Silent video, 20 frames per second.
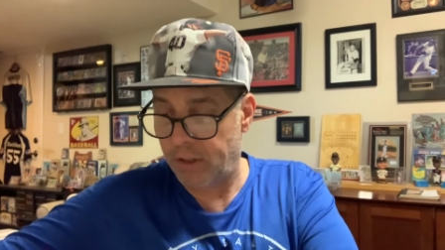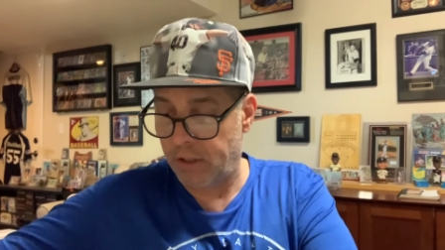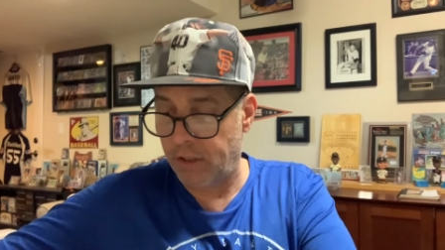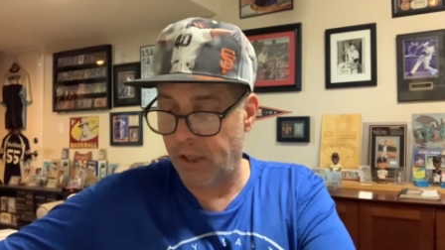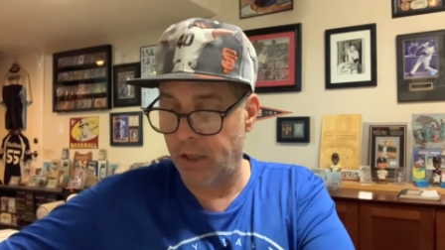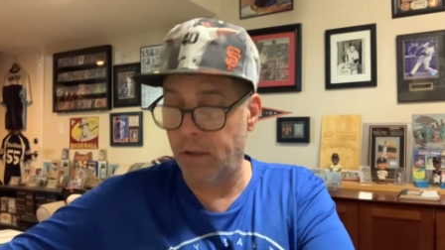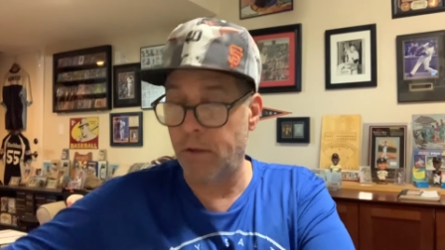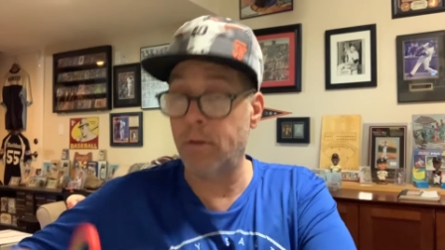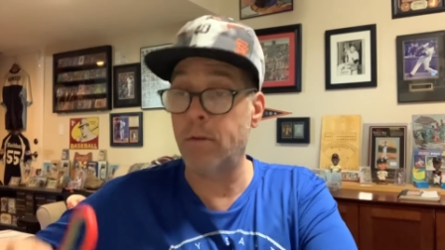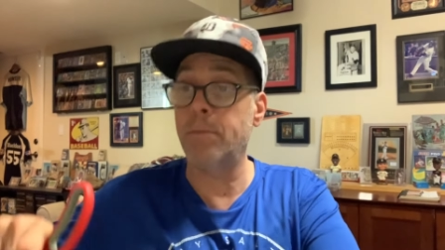
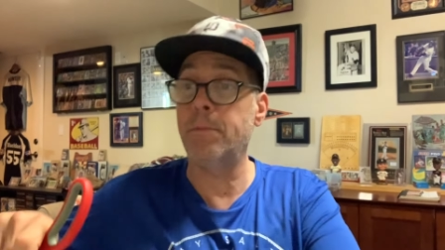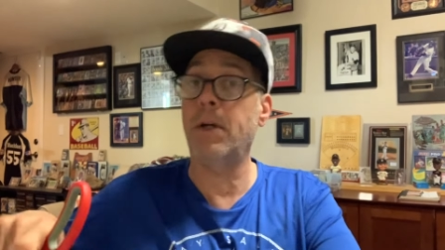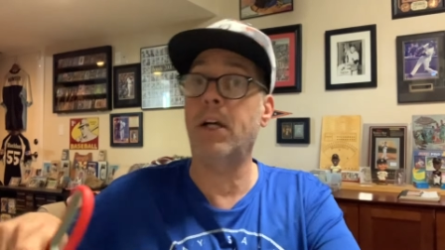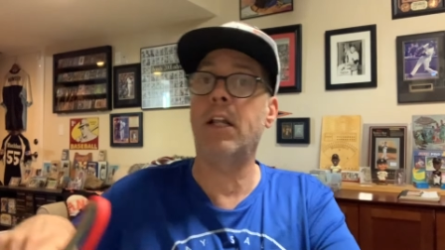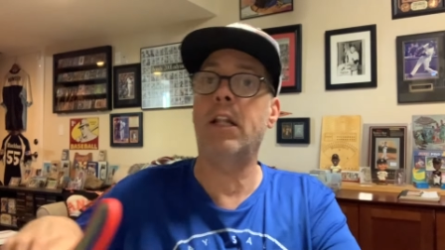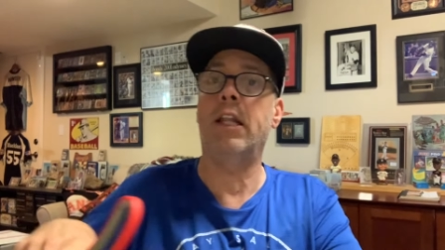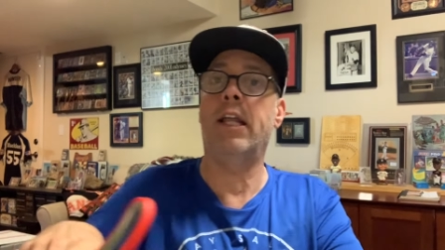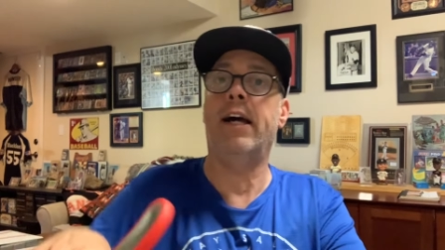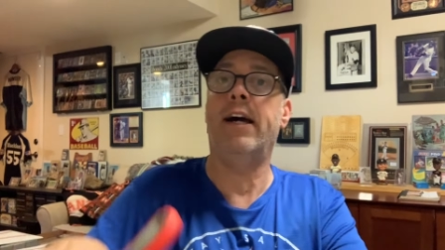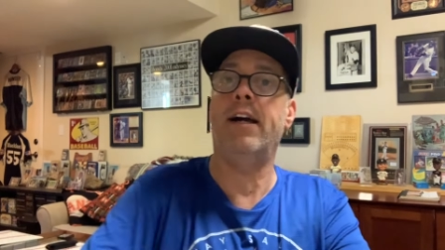Dome
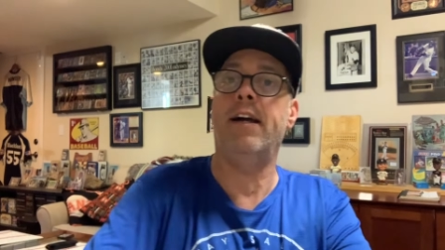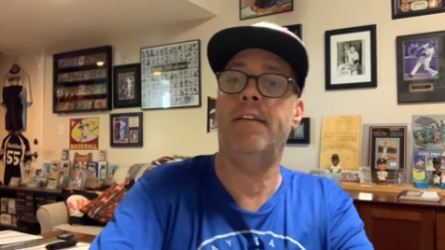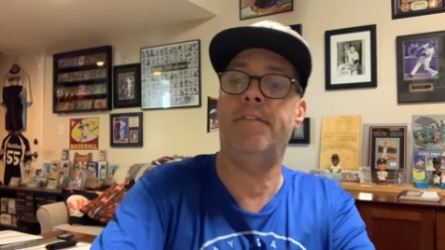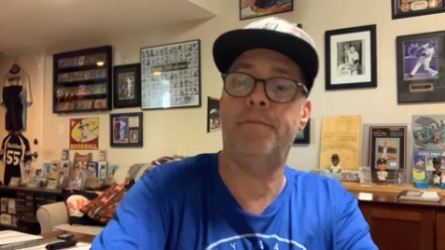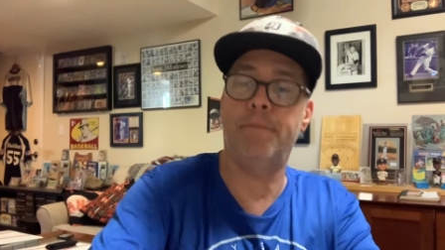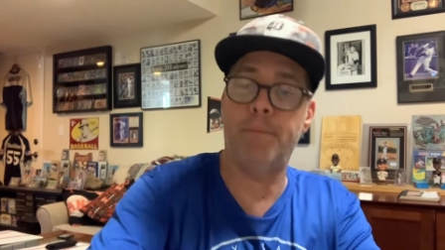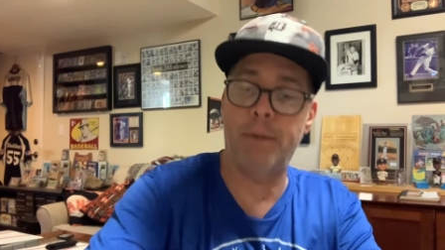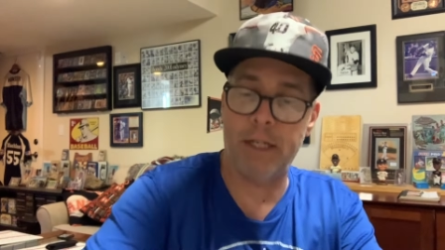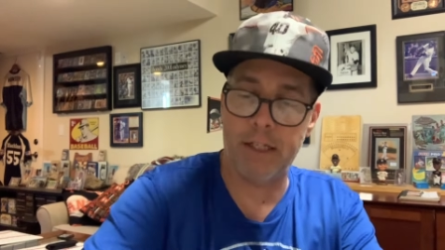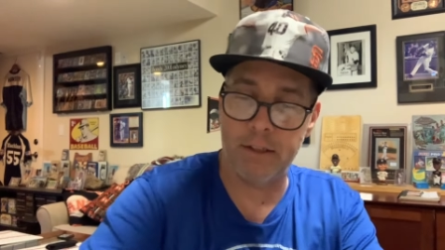
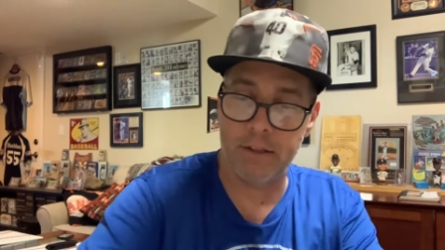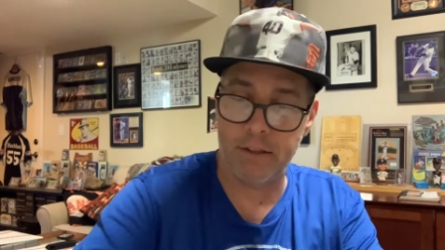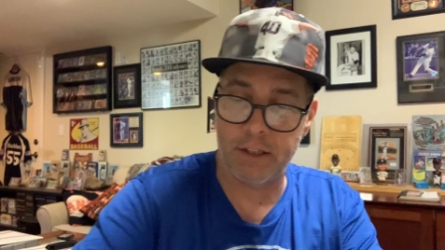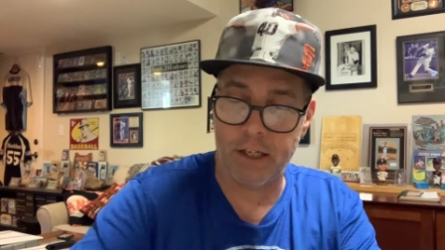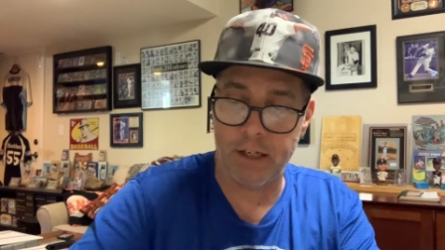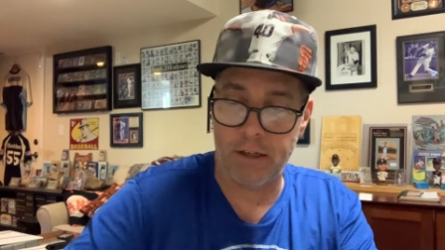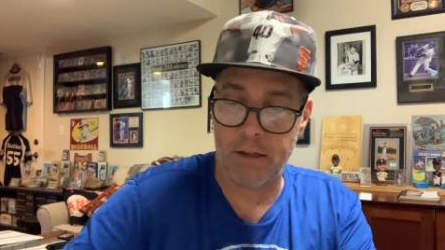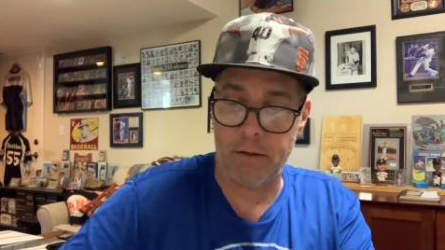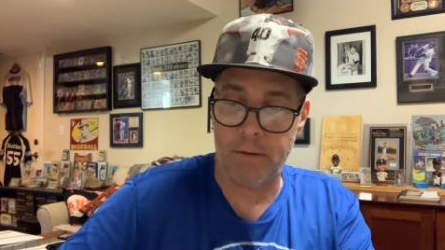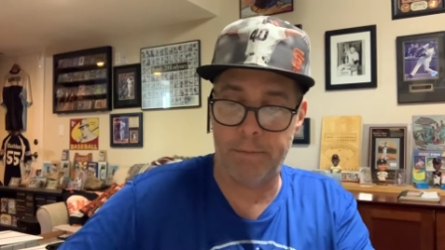live mail
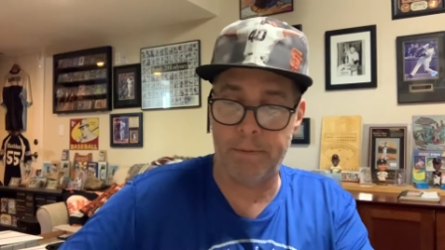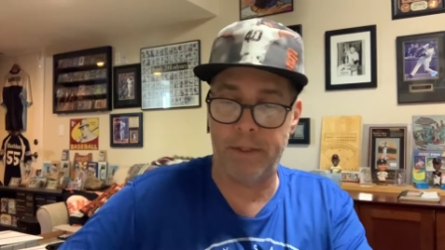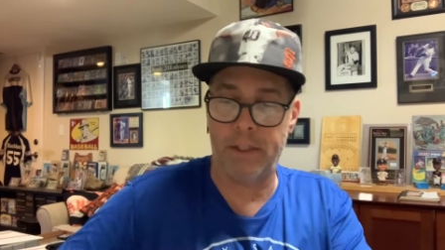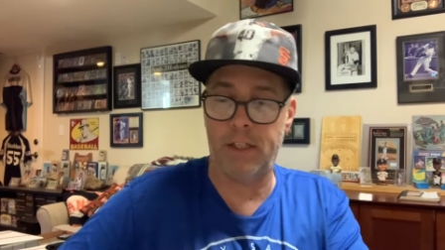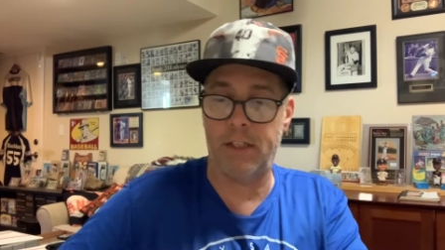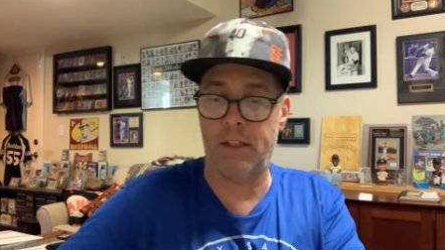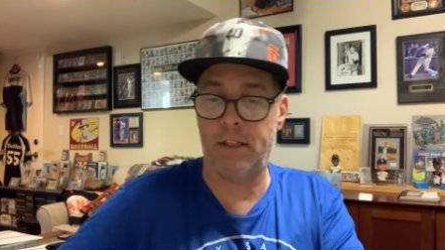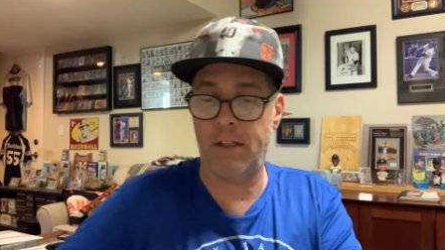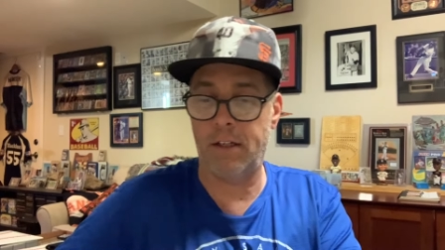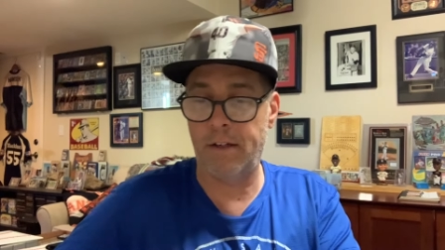day
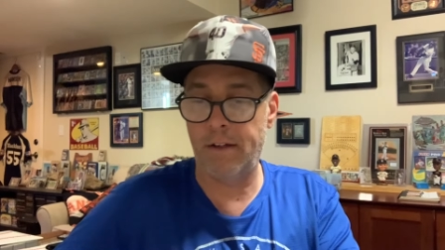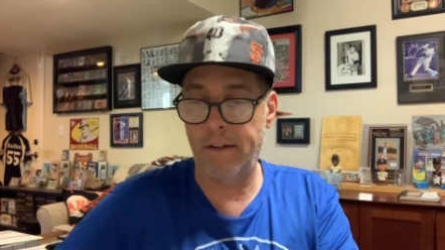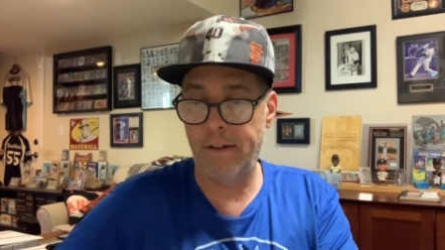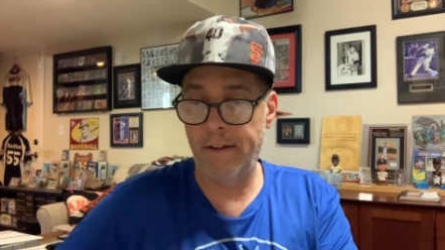opening.